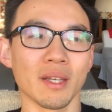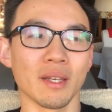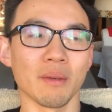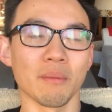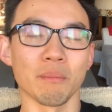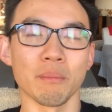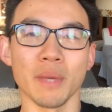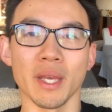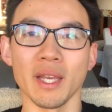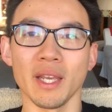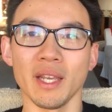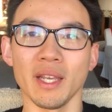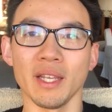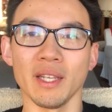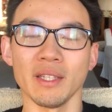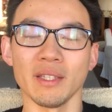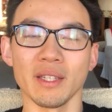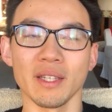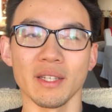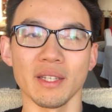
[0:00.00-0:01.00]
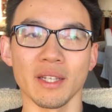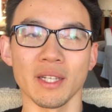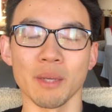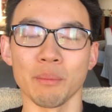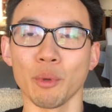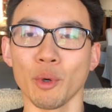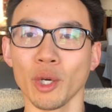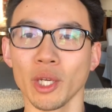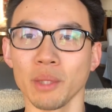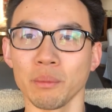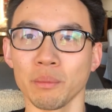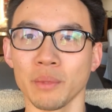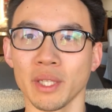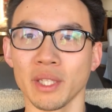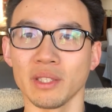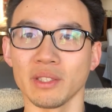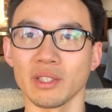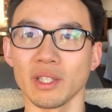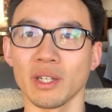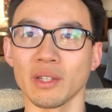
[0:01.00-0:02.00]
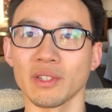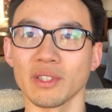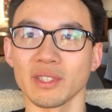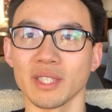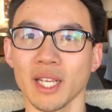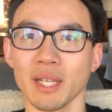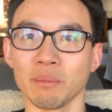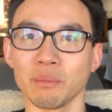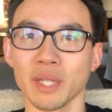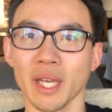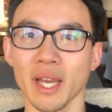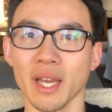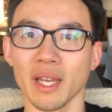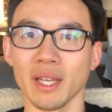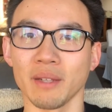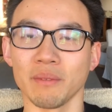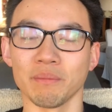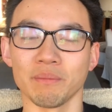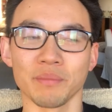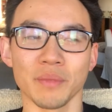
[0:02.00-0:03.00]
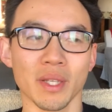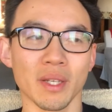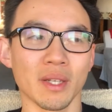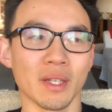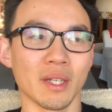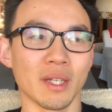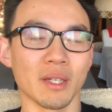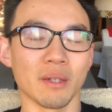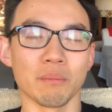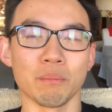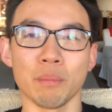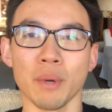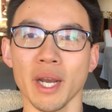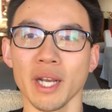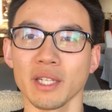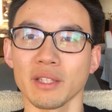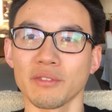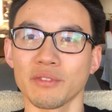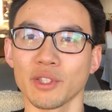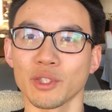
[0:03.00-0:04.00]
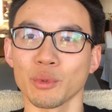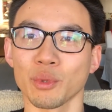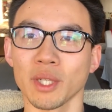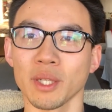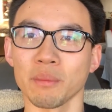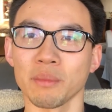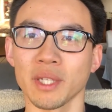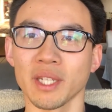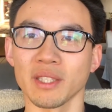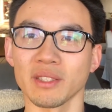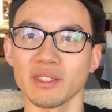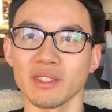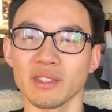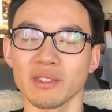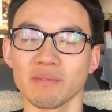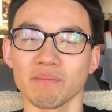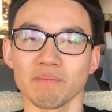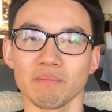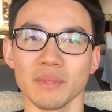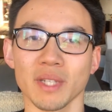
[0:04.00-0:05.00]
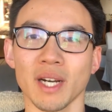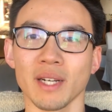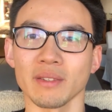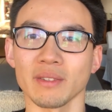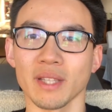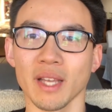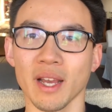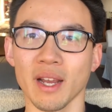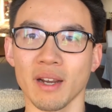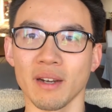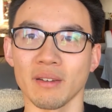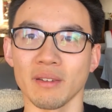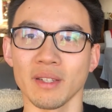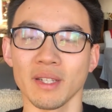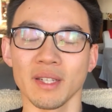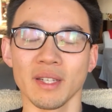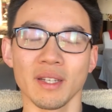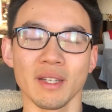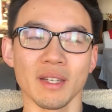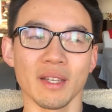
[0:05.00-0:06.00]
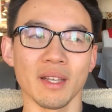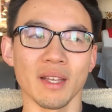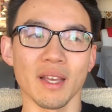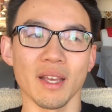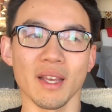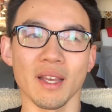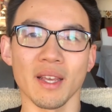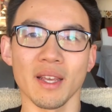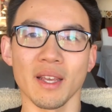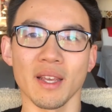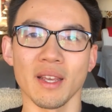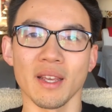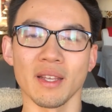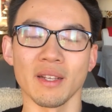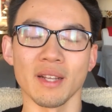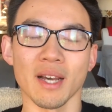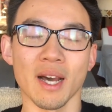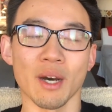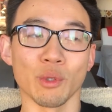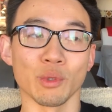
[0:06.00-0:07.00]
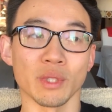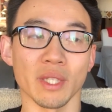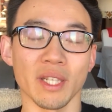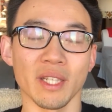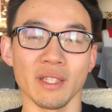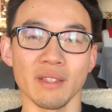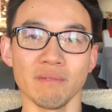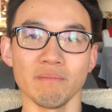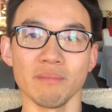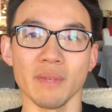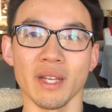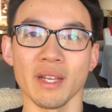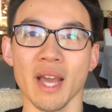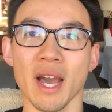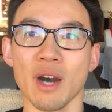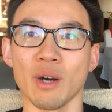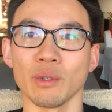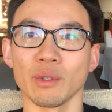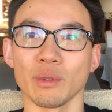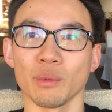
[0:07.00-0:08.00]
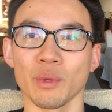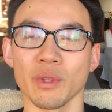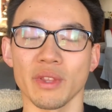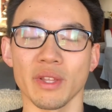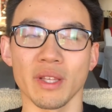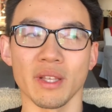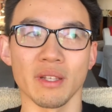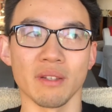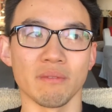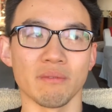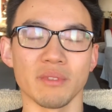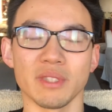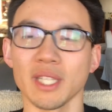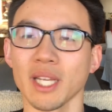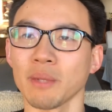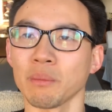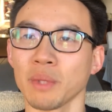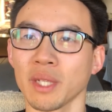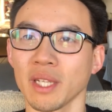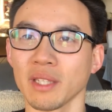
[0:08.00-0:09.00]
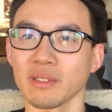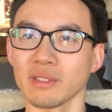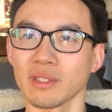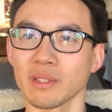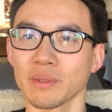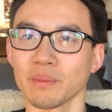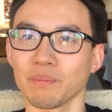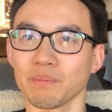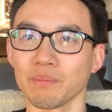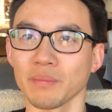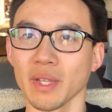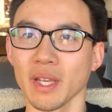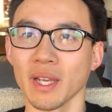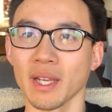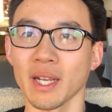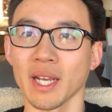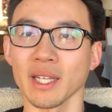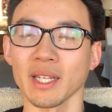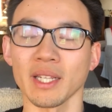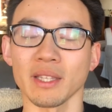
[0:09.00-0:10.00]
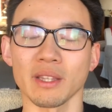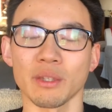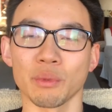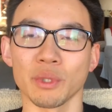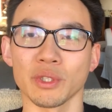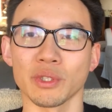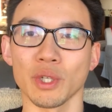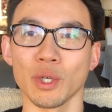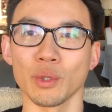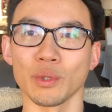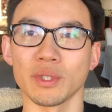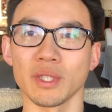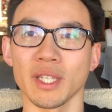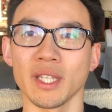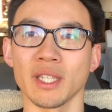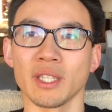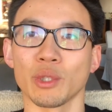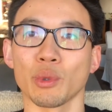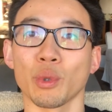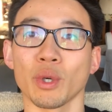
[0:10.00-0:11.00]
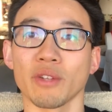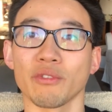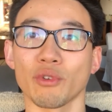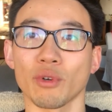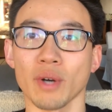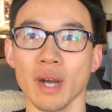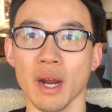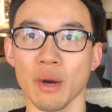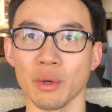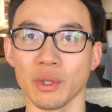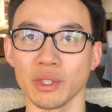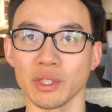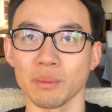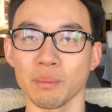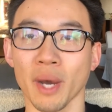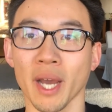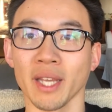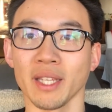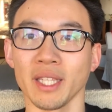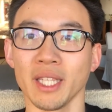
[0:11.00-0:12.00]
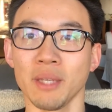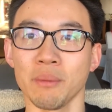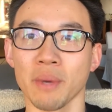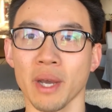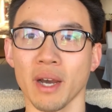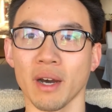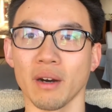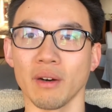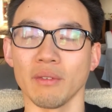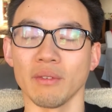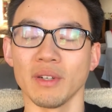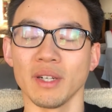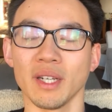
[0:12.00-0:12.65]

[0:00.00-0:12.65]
made an appointment on the same day, biked for 20 minutes, got there, and I was in and out within 10 minutes, and I got the result in 24 hours by email.